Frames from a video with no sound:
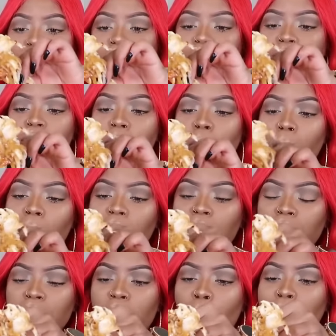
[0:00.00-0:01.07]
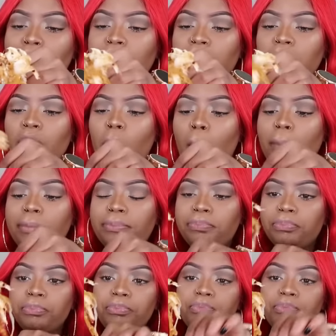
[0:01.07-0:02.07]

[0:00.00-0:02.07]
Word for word: to this theory, Nikocado also hates